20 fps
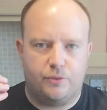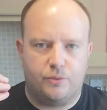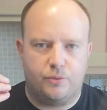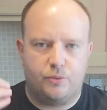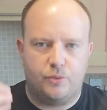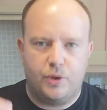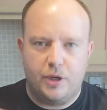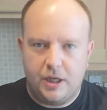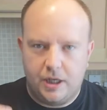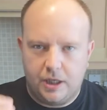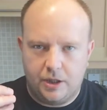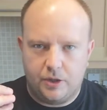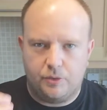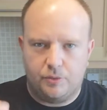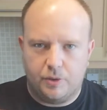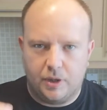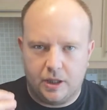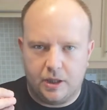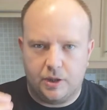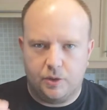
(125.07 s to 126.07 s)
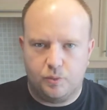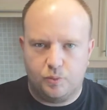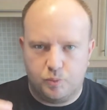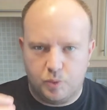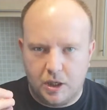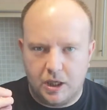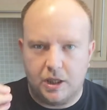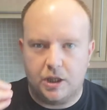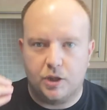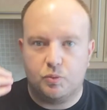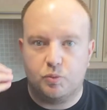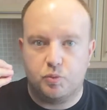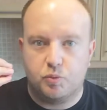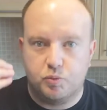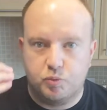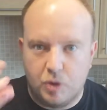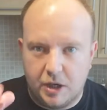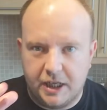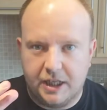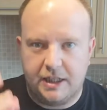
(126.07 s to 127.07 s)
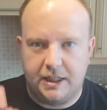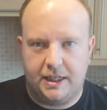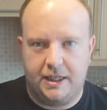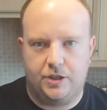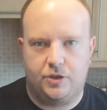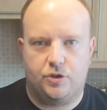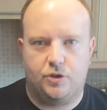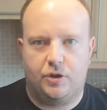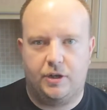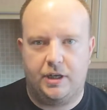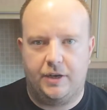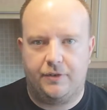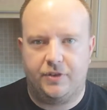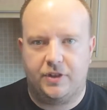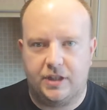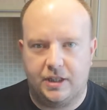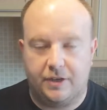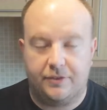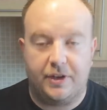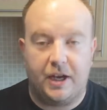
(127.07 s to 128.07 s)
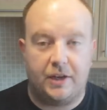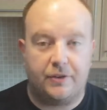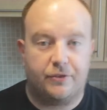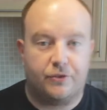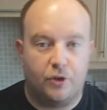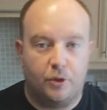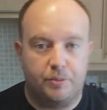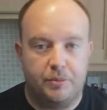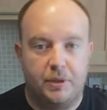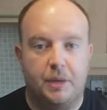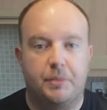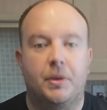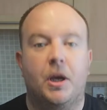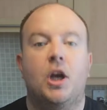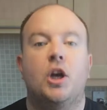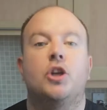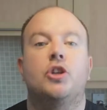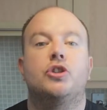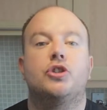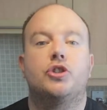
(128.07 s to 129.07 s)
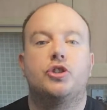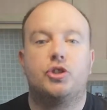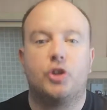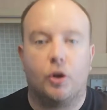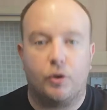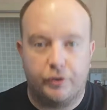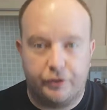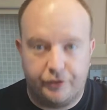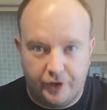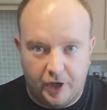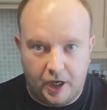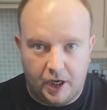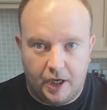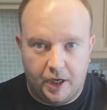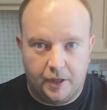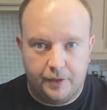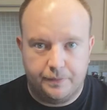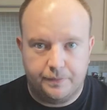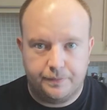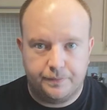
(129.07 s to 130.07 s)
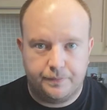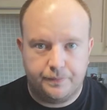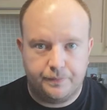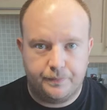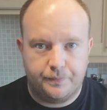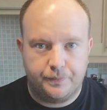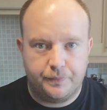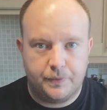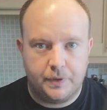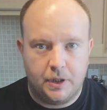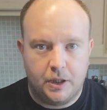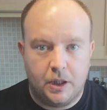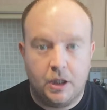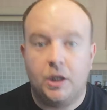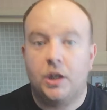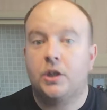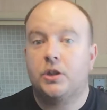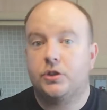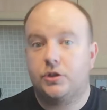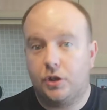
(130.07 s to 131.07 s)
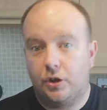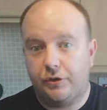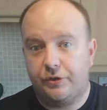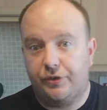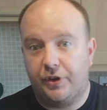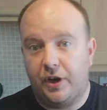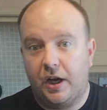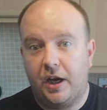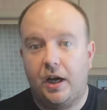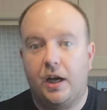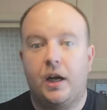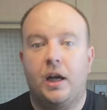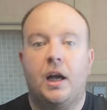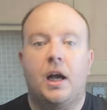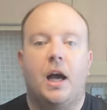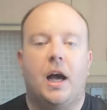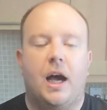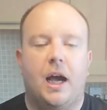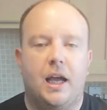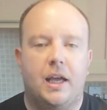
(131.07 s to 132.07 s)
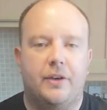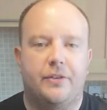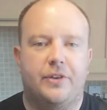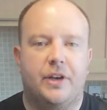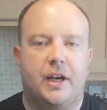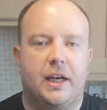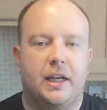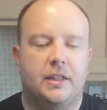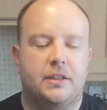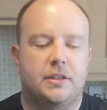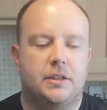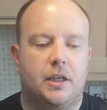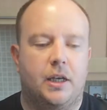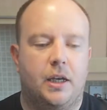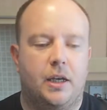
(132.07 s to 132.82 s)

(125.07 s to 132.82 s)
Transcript: really, really, really, really enjoyed everything I've had from them so far. So far, I have had